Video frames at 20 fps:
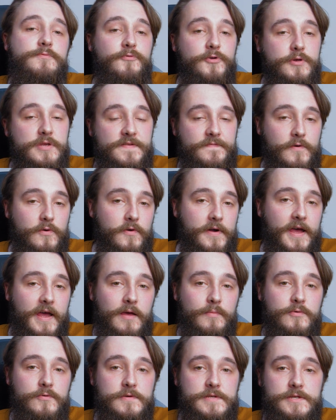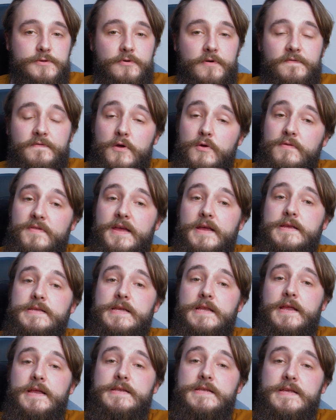routes for your cables, there are a few things
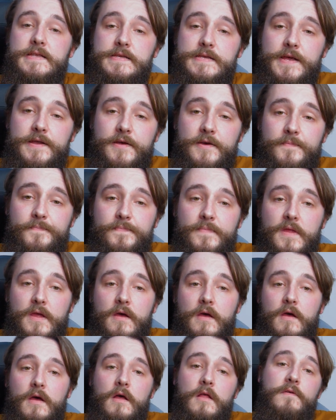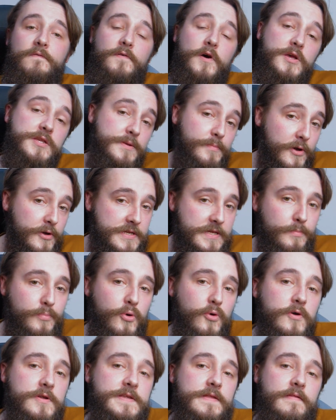you need to consider. First and most
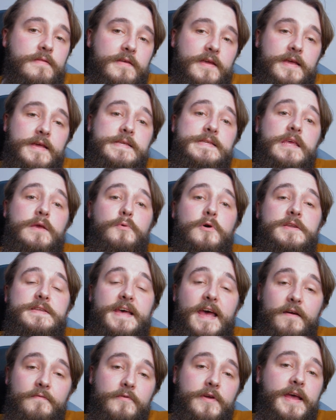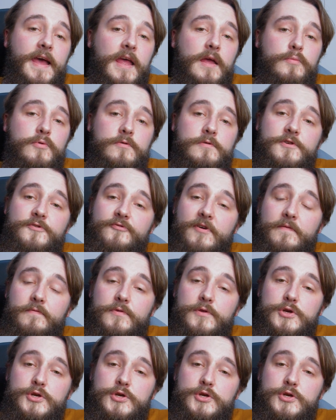important thing is that you want every cable to travel the